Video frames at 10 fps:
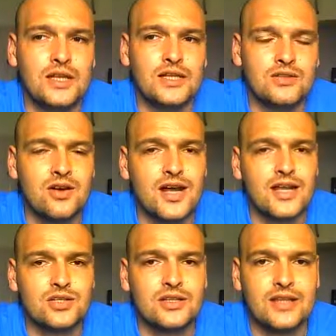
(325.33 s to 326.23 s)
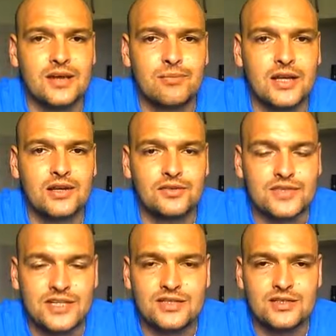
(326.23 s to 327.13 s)
it's not actually that bad.
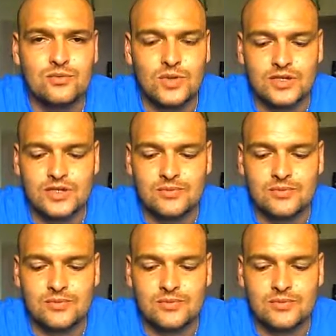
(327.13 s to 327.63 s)
I've tasted worse.